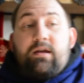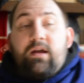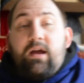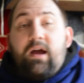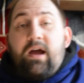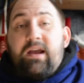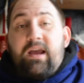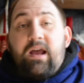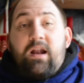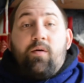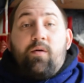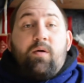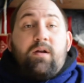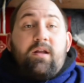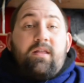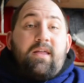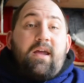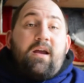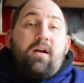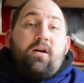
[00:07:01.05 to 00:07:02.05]
Again, I want
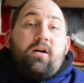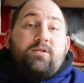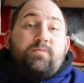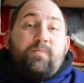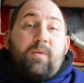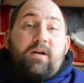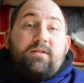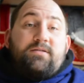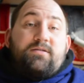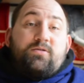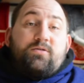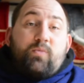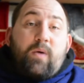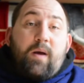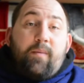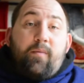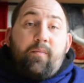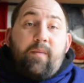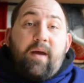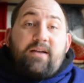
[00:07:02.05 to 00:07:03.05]
to thank our sponsors,
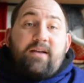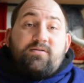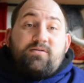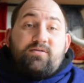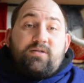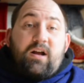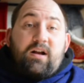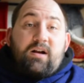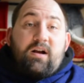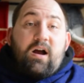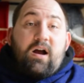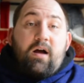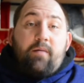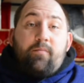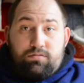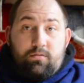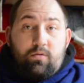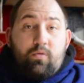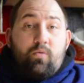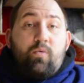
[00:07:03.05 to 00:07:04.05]

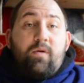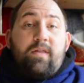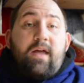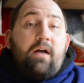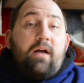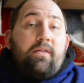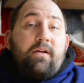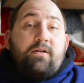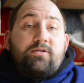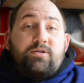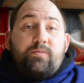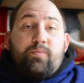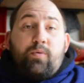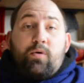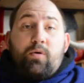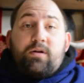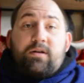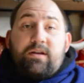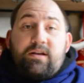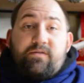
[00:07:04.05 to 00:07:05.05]
weaponmasters.com. Without their
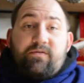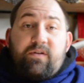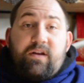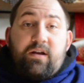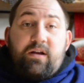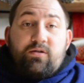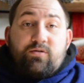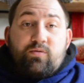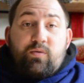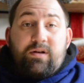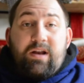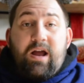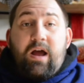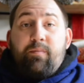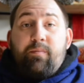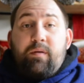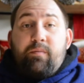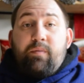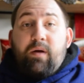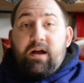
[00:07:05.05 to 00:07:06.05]
support, these videos would
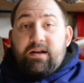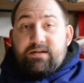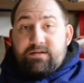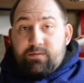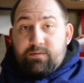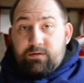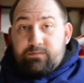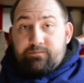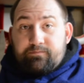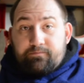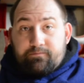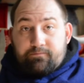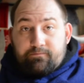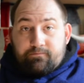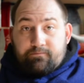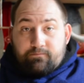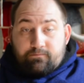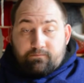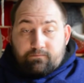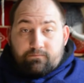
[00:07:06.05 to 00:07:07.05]
not be possible.
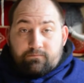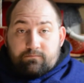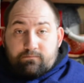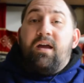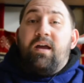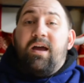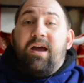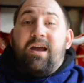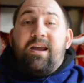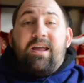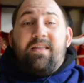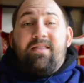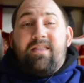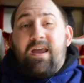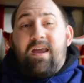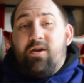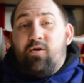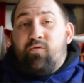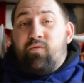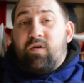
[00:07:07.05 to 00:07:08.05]
Again,
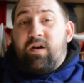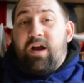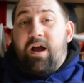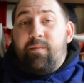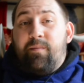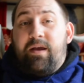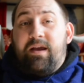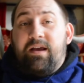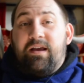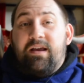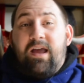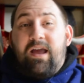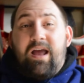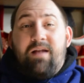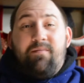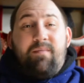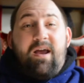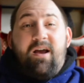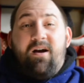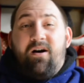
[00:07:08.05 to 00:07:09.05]
thank you for coming, and
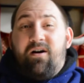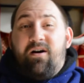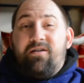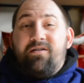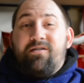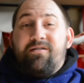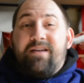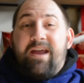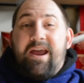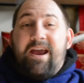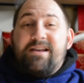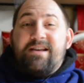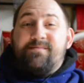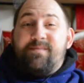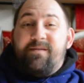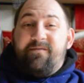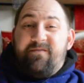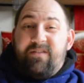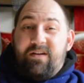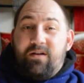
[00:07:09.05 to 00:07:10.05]
may all your days
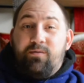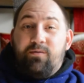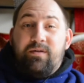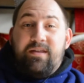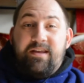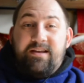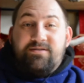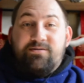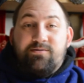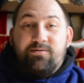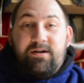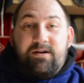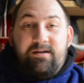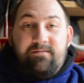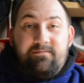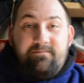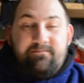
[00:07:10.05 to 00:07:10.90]
be filled with history.